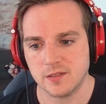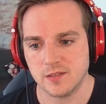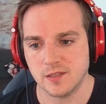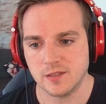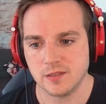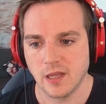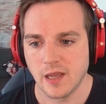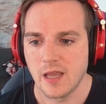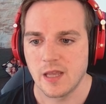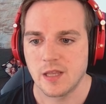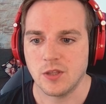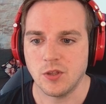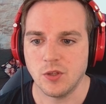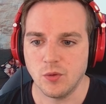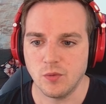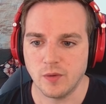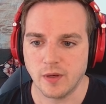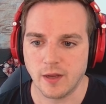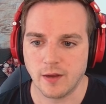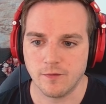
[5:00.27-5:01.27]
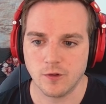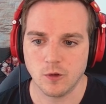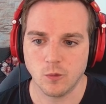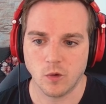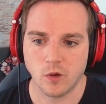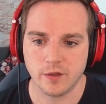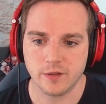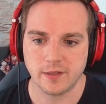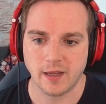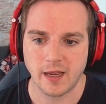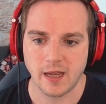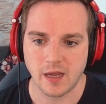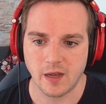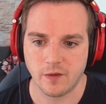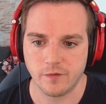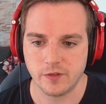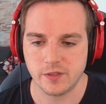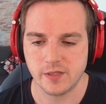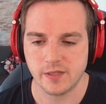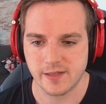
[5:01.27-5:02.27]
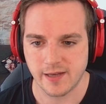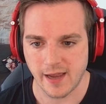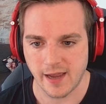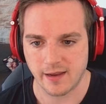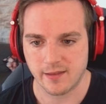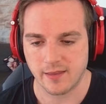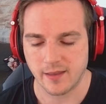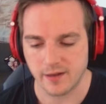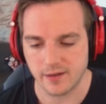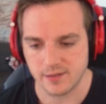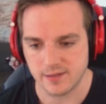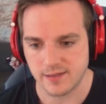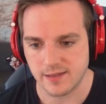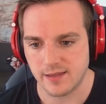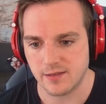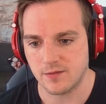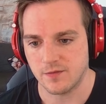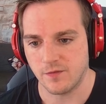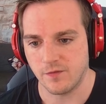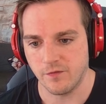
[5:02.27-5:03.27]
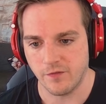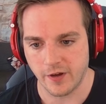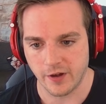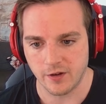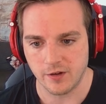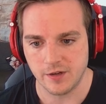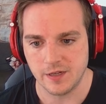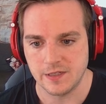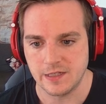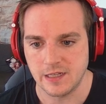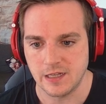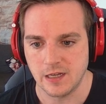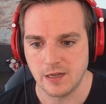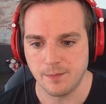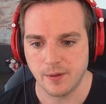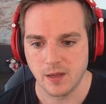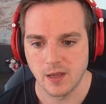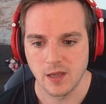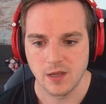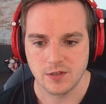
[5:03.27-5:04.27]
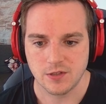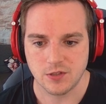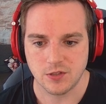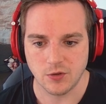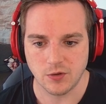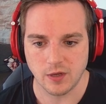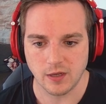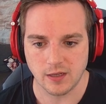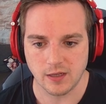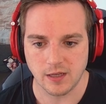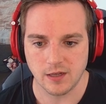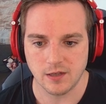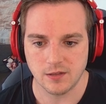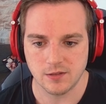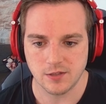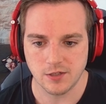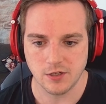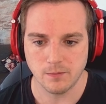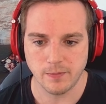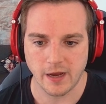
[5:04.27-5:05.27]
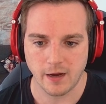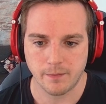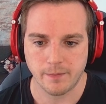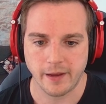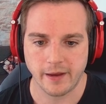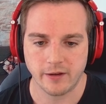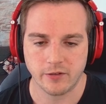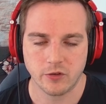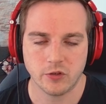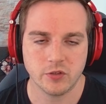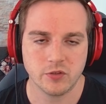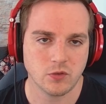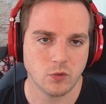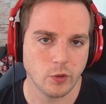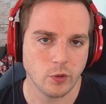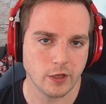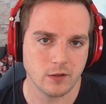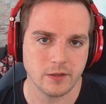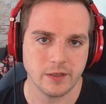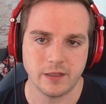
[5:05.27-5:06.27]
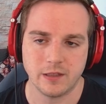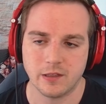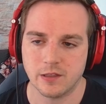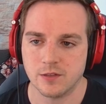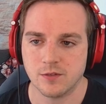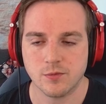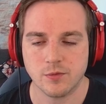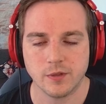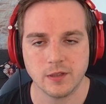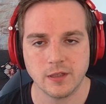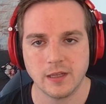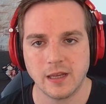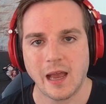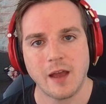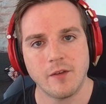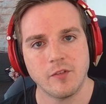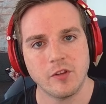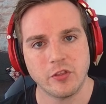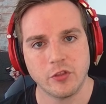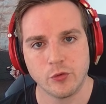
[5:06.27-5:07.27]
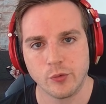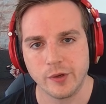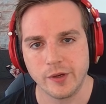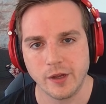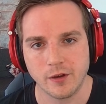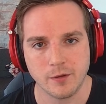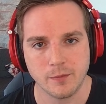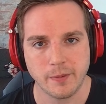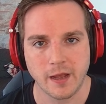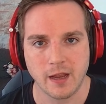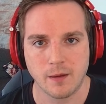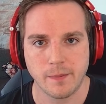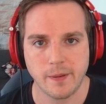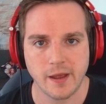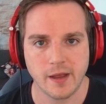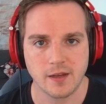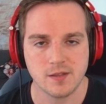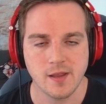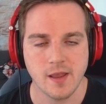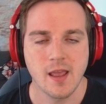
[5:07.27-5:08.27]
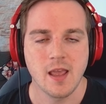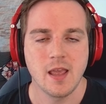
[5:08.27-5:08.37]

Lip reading: is you never want to have a stack that is very deep. So you can get into your backpacks quickly, because really having 300 backpacks